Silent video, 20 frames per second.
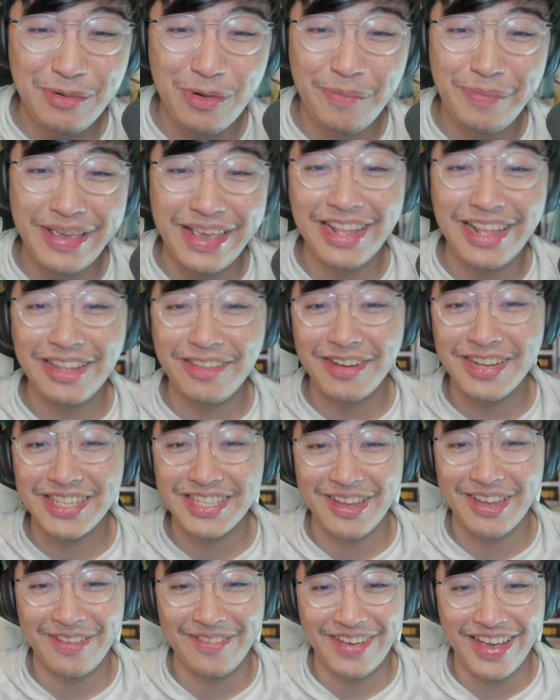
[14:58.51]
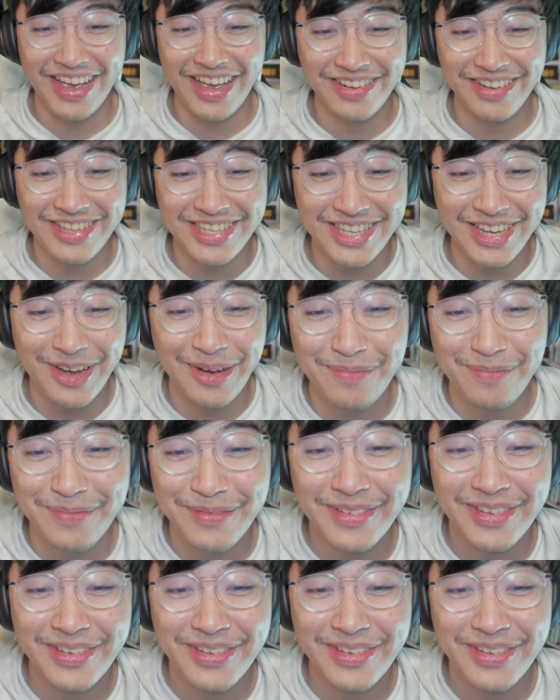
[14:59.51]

will be interested, man. So.